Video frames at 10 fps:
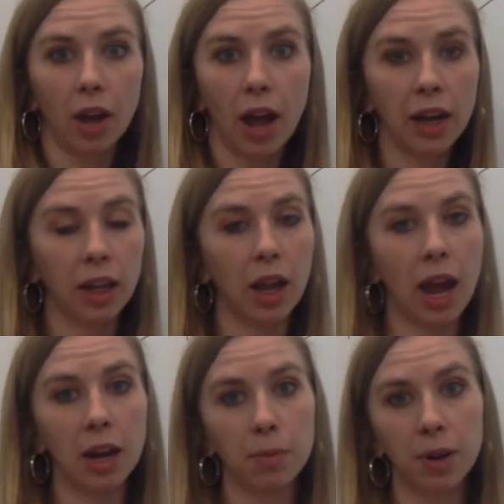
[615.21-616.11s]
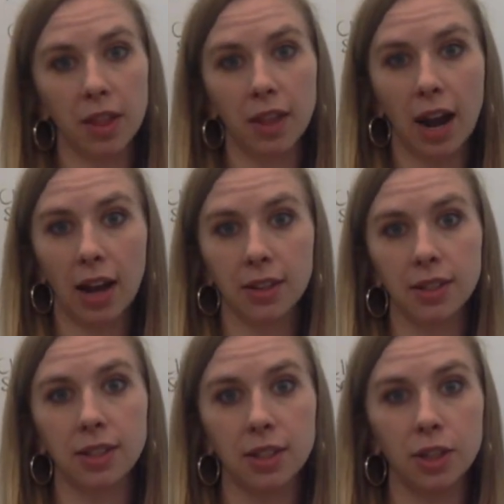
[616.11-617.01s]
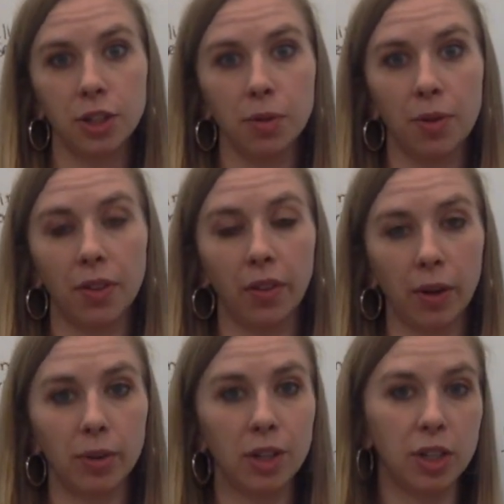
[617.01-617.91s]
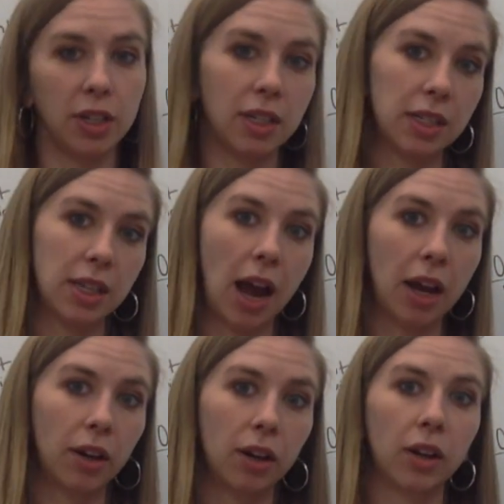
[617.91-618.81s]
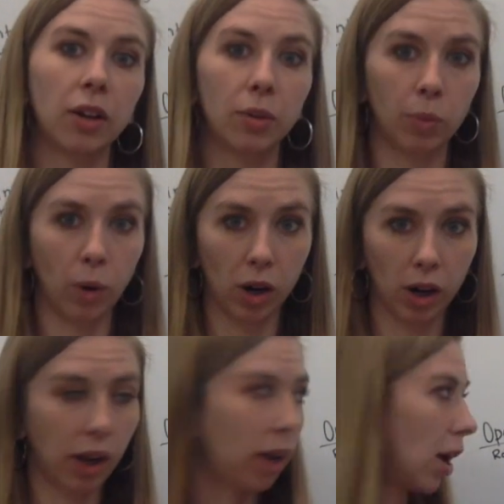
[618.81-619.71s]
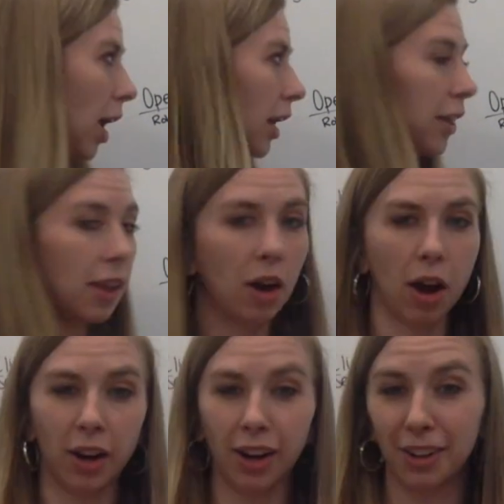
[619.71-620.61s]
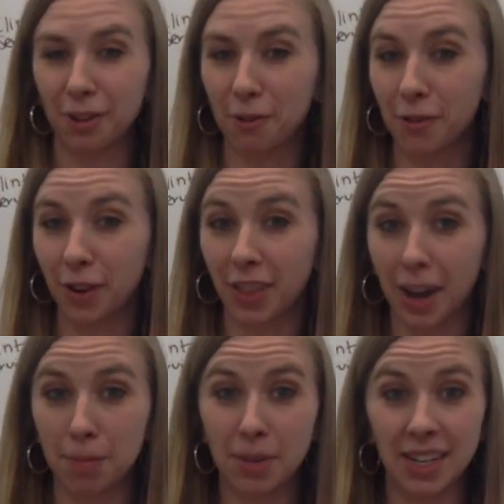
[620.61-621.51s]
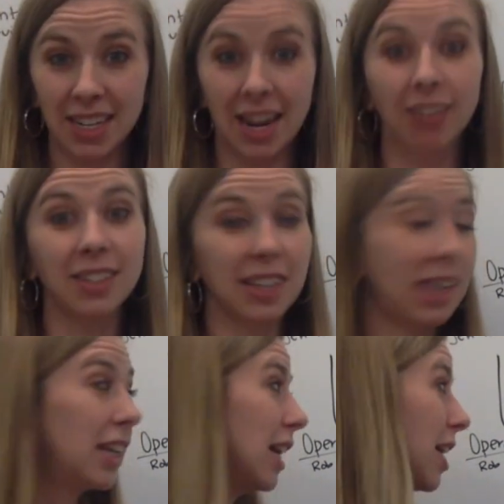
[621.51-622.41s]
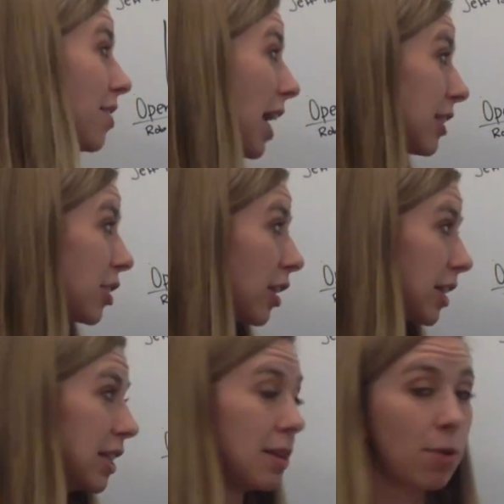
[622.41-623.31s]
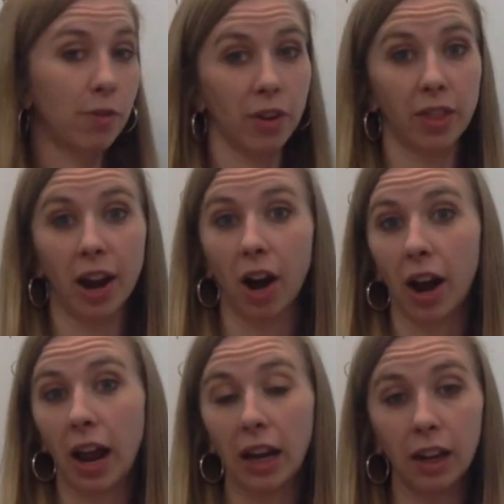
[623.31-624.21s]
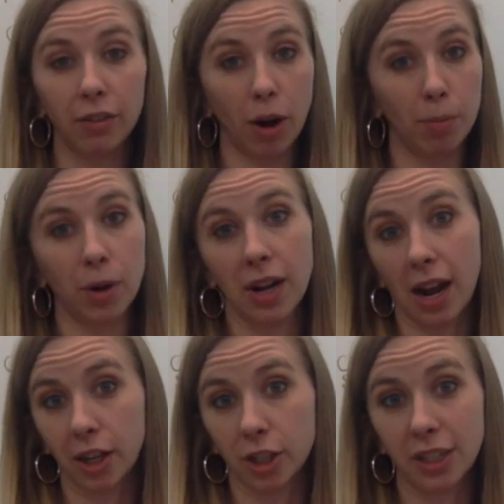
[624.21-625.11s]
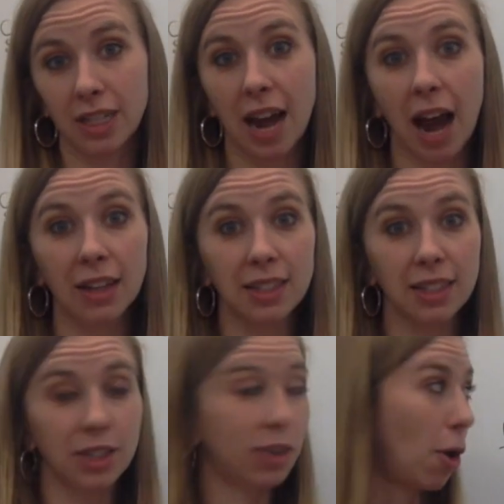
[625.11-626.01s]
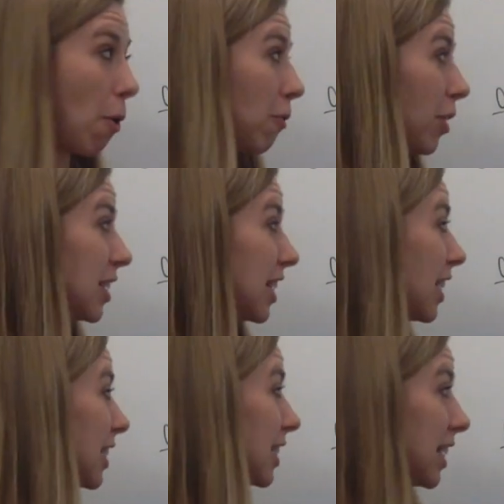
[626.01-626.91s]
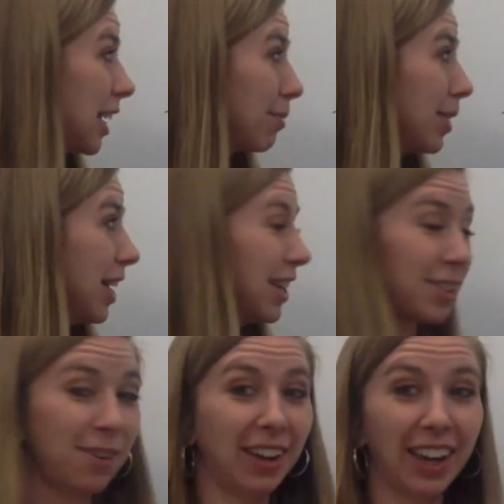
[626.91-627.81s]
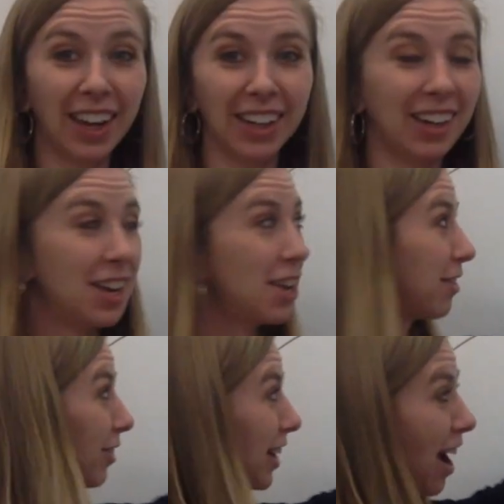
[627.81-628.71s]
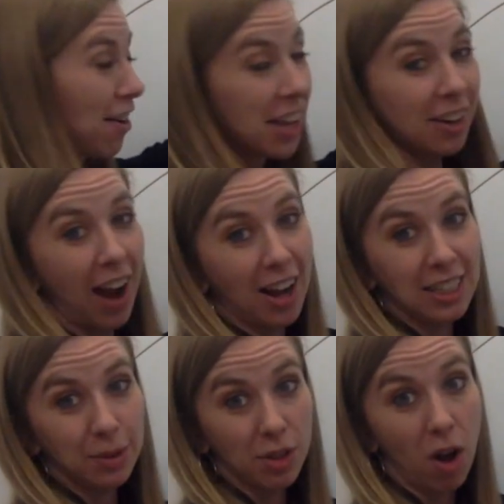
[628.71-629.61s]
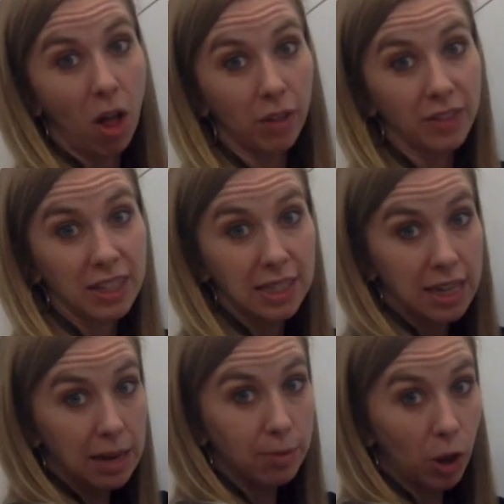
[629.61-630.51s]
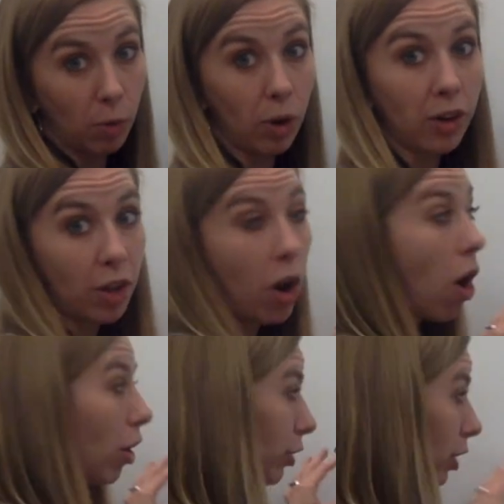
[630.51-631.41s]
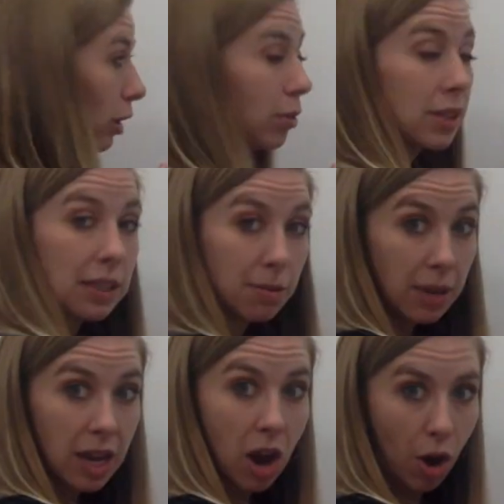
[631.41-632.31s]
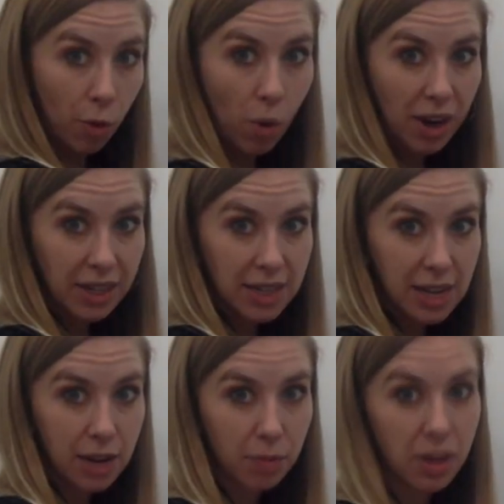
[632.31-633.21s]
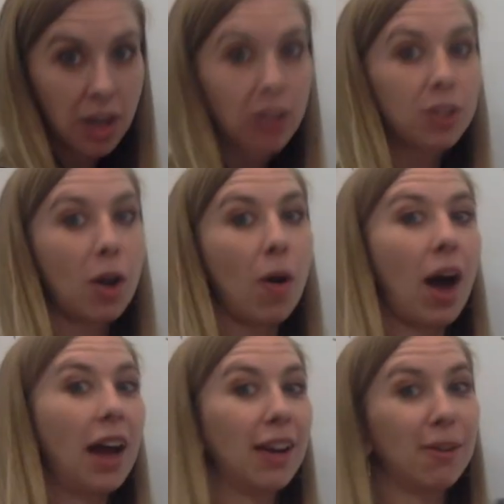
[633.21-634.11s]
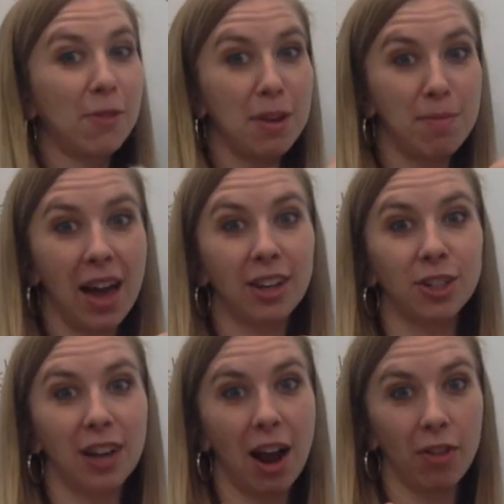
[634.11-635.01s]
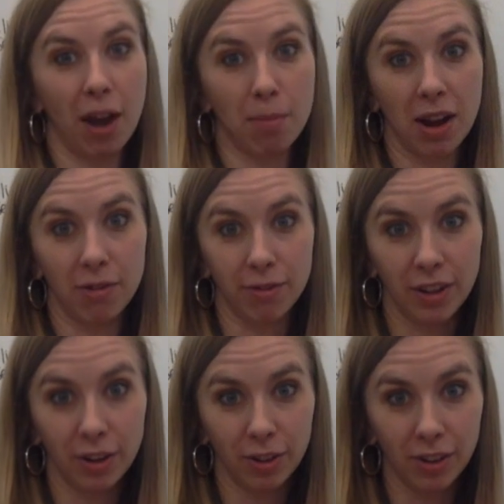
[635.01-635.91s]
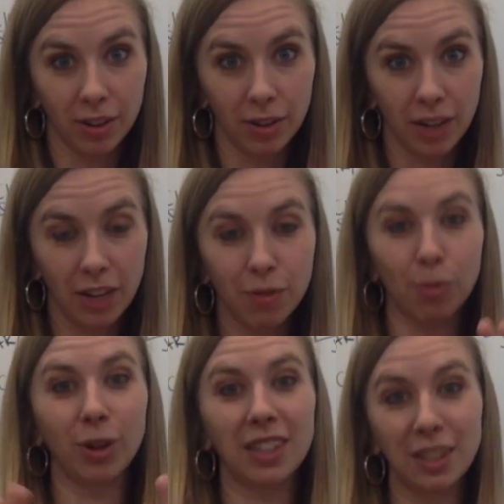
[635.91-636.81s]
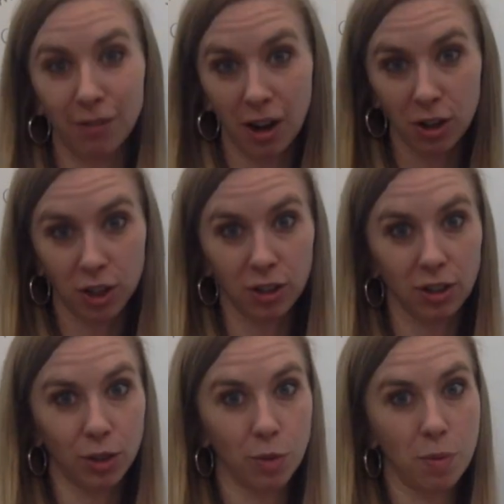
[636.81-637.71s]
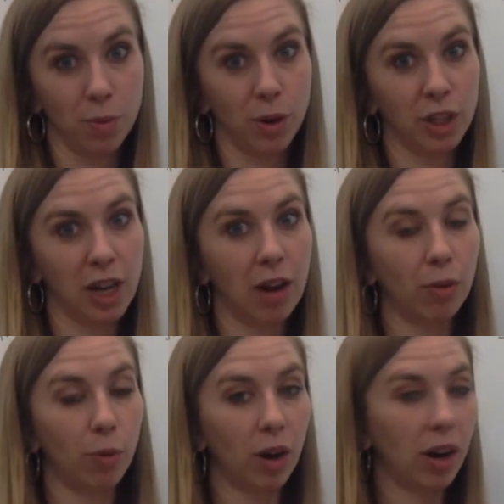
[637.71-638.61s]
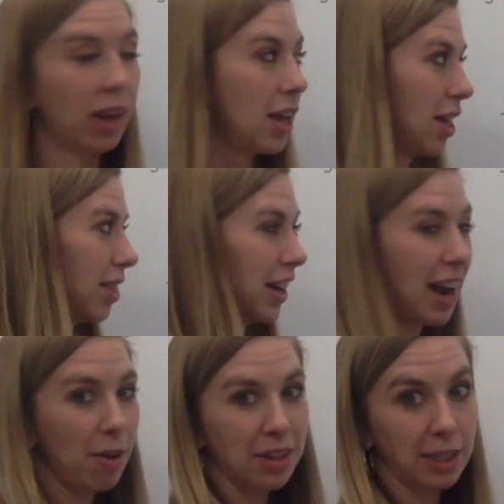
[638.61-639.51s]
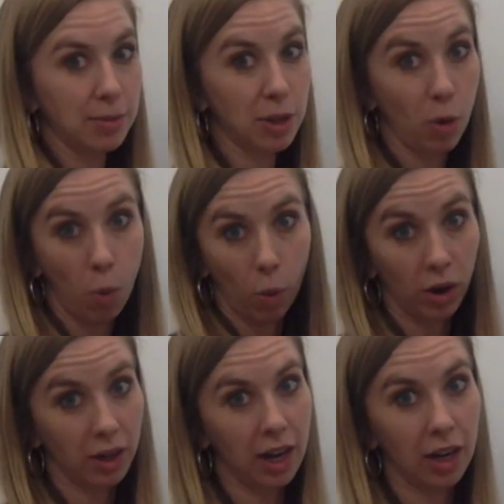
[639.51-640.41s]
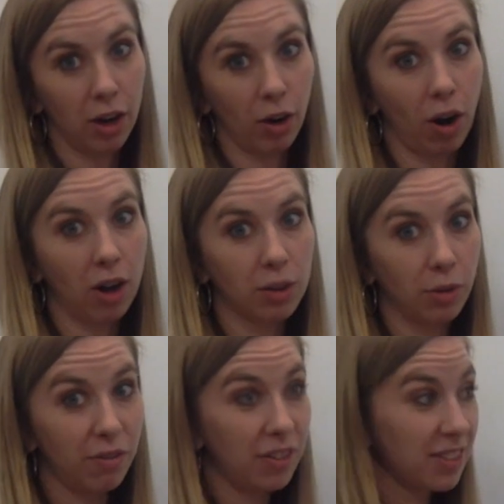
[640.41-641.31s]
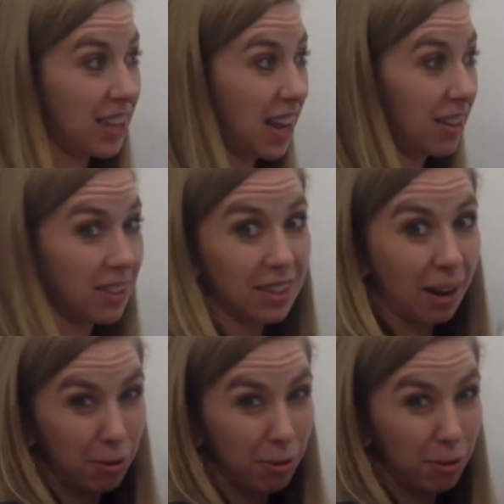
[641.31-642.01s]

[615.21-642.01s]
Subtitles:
anybody that has to do with the language and design work, anything on, I don't know if you've heard the name Mindy Nelson, that's her team over there. Any of our production tasks go over into this team. So again, we're now interacting with all of these teams on work that all used to be on one team. So I can only imagine how that might feel even more dysfunctional as we push out work that now needs to be coordinated across what feels like this.